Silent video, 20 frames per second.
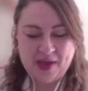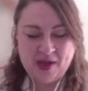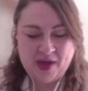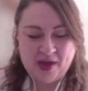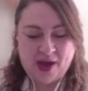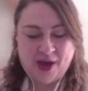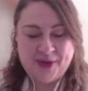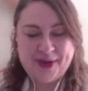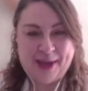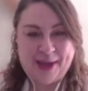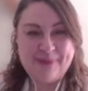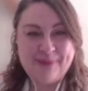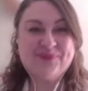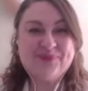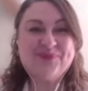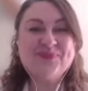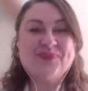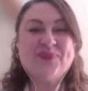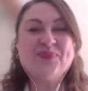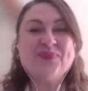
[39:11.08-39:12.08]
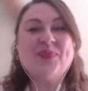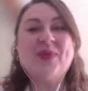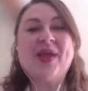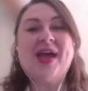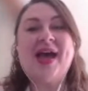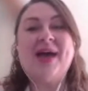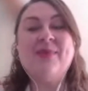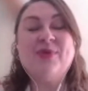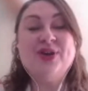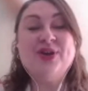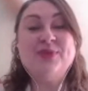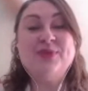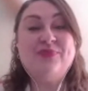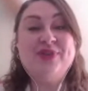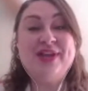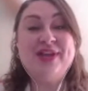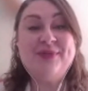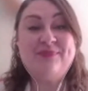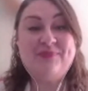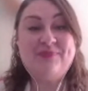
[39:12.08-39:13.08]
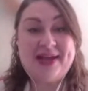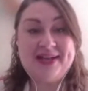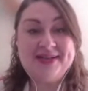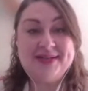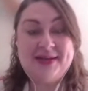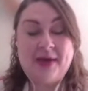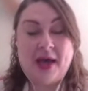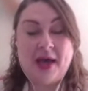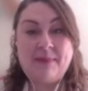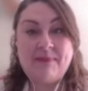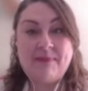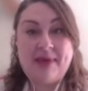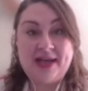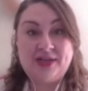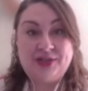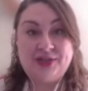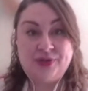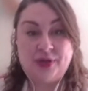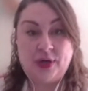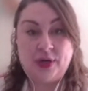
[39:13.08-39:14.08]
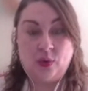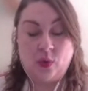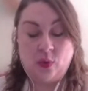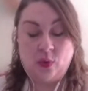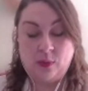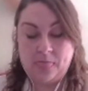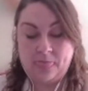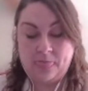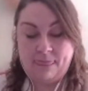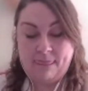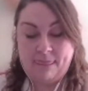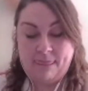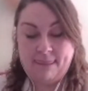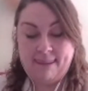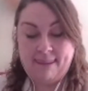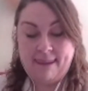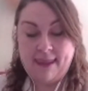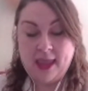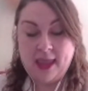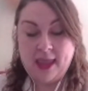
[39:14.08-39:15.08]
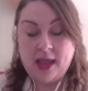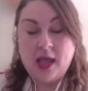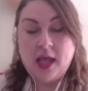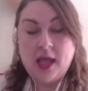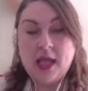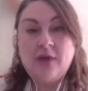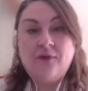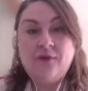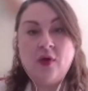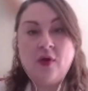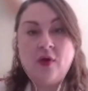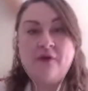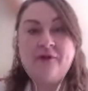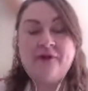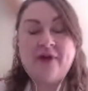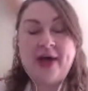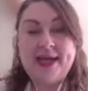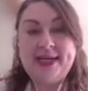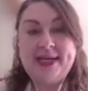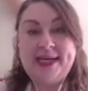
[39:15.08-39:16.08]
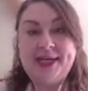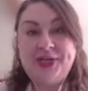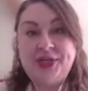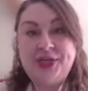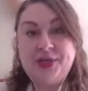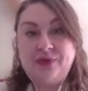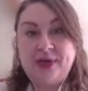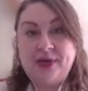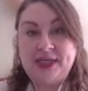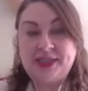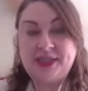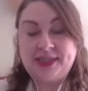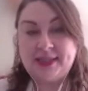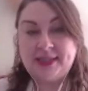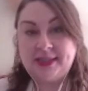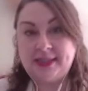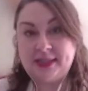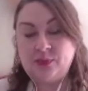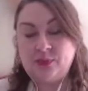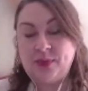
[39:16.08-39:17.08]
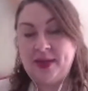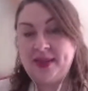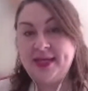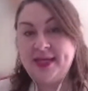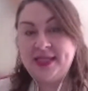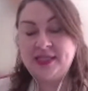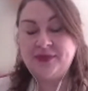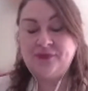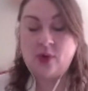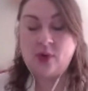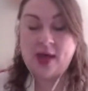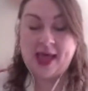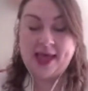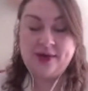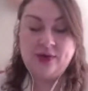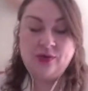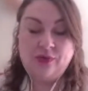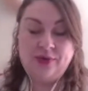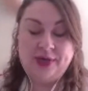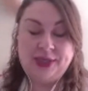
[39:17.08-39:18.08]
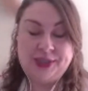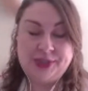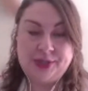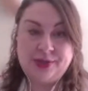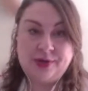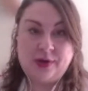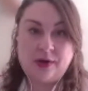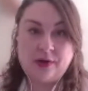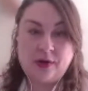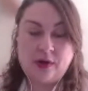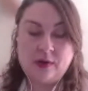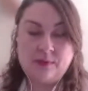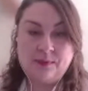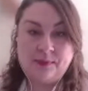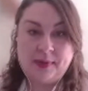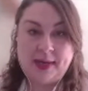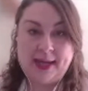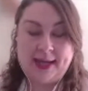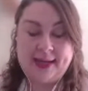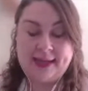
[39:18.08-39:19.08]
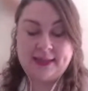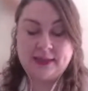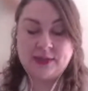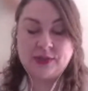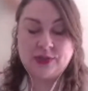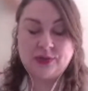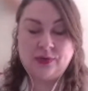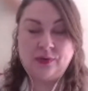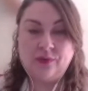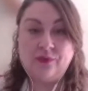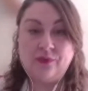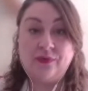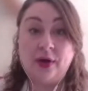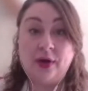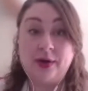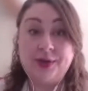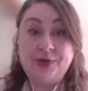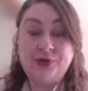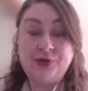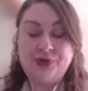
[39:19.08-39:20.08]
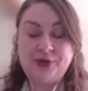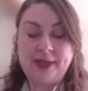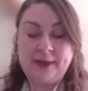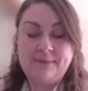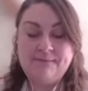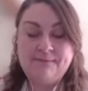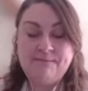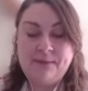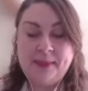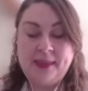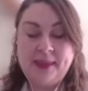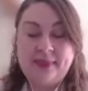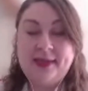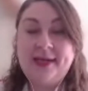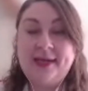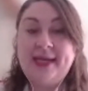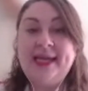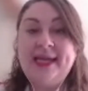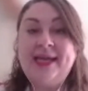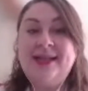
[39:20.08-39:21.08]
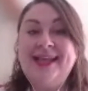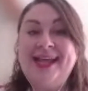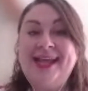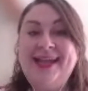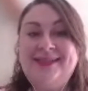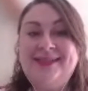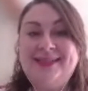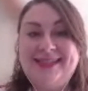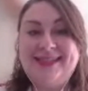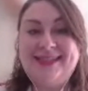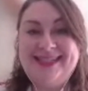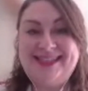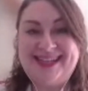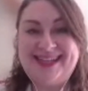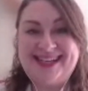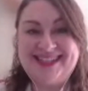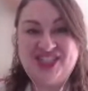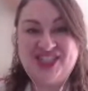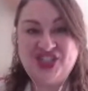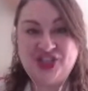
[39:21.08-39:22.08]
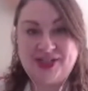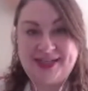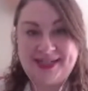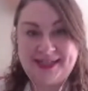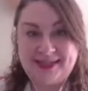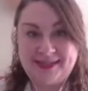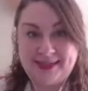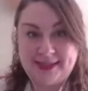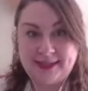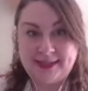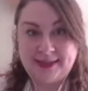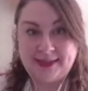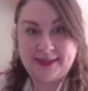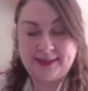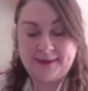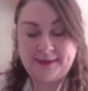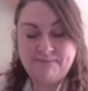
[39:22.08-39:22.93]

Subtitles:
Okay. I'm going to bring you back to the law. If you're finally deregistered, whether it's for annual return non-compliance or voluntary, the legal entity does not exist.